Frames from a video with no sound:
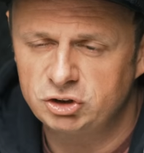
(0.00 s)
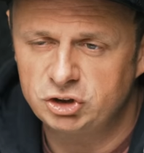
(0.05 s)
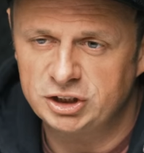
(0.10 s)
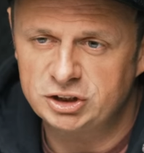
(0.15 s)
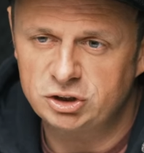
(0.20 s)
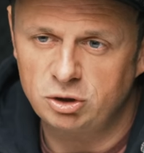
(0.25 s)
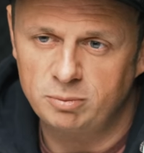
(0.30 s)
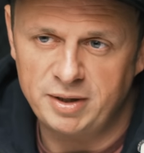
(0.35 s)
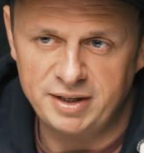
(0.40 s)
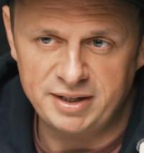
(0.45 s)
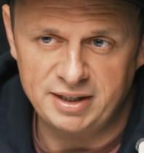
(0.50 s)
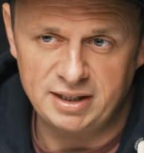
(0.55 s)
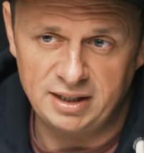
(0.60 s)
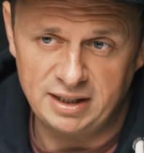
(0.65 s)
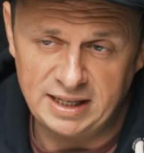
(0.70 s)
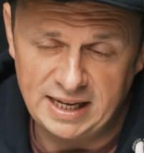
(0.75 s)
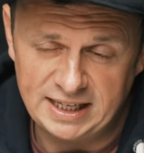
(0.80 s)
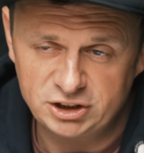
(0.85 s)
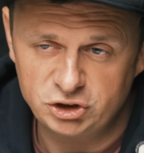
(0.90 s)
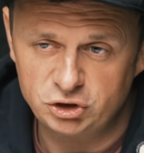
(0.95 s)
Just on my
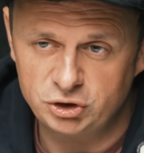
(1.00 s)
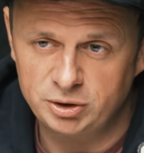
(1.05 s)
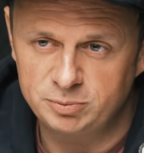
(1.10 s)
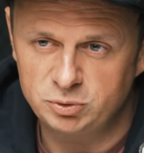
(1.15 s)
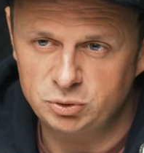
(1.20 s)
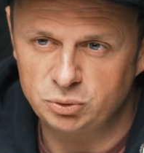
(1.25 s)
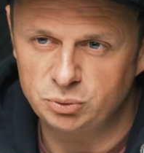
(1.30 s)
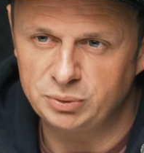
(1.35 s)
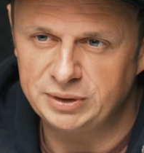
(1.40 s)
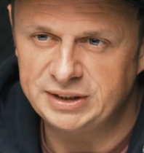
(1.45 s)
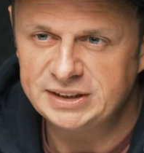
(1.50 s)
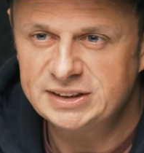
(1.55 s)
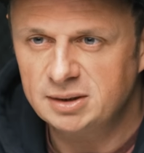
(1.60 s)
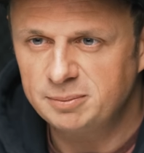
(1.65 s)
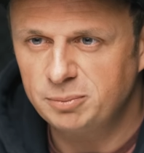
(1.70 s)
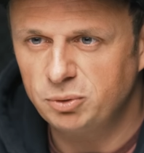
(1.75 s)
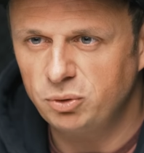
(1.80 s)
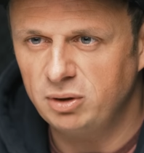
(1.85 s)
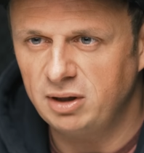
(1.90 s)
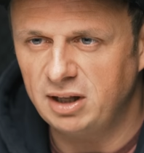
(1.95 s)
last trip to
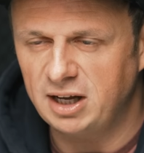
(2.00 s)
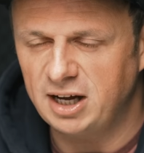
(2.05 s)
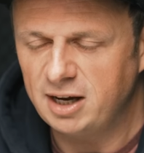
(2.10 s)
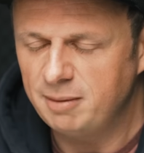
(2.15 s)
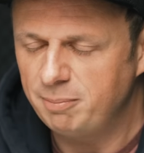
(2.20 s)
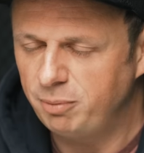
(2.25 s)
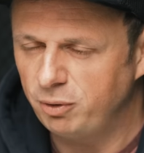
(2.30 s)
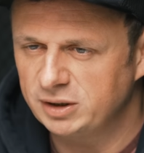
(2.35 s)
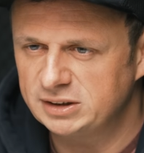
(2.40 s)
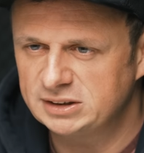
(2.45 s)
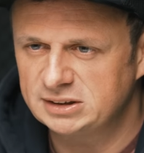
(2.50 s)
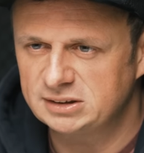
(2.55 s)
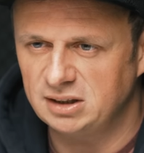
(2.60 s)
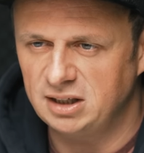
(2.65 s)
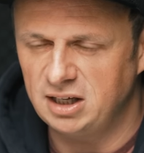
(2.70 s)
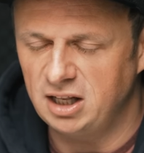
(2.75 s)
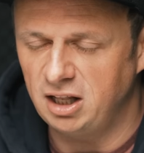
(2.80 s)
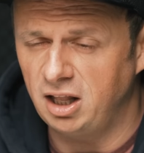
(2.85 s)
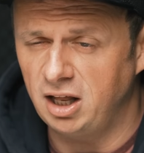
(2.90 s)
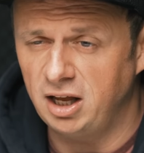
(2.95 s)
Istanbul, I bought
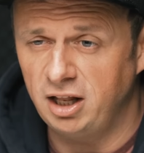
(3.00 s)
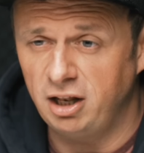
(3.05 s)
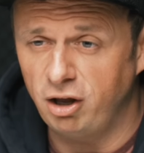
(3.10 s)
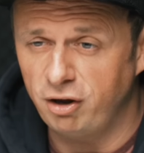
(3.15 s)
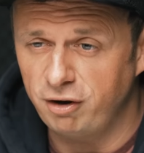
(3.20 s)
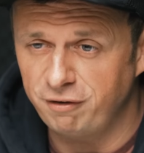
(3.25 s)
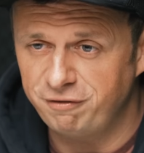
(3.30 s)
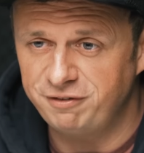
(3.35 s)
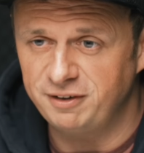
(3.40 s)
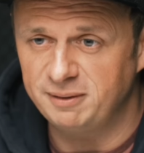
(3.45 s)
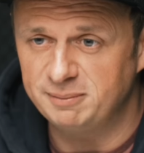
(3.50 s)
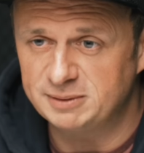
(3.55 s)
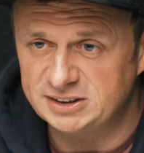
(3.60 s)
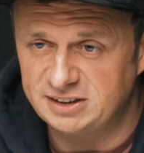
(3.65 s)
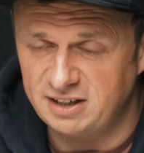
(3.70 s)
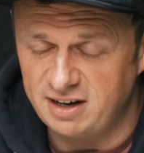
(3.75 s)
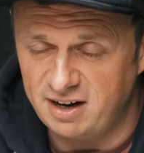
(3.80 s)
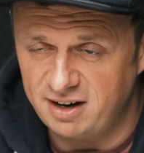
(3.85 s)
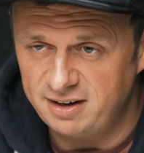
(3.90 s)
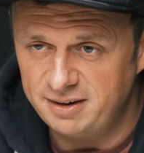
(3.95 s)
a lot of films
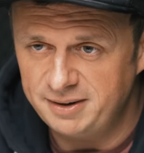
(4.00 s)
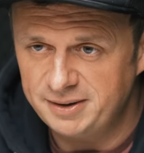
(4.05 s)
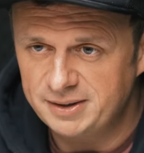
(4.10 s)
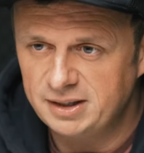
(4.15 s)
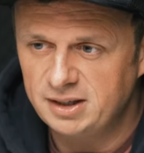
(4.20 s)
there.